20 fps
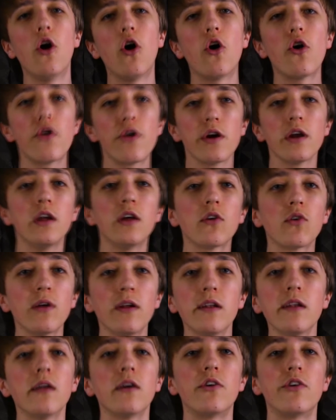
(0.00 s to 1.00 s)
or you
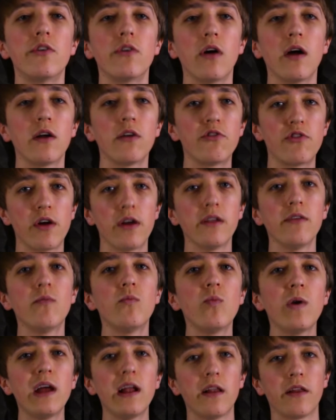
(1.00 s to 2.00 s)
can run
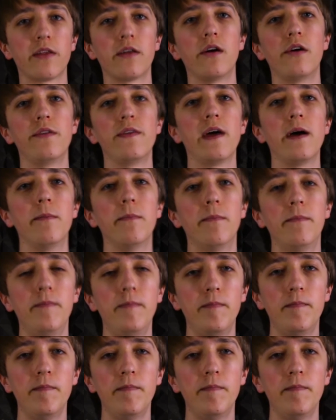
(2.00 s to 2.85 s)
wheels on them.